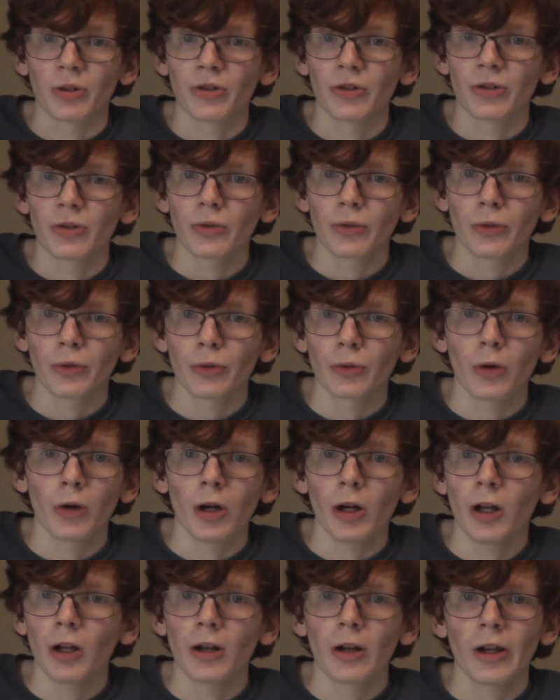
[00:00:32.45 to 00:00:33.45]
Chill
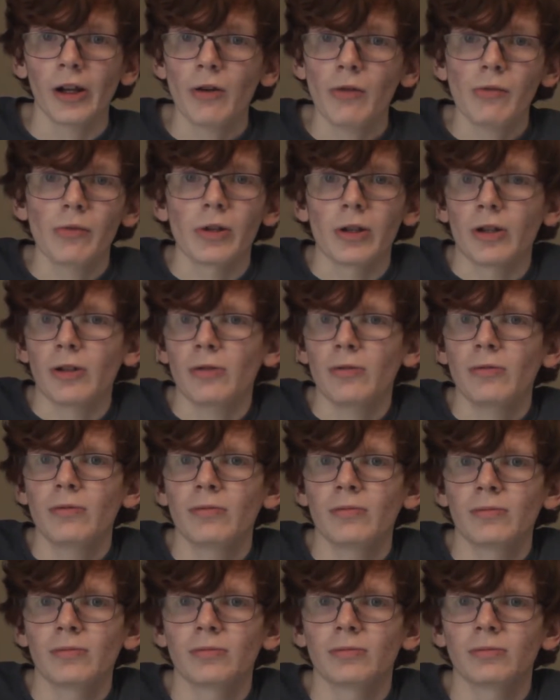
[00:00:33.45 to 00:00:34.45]
Squad? I don't know.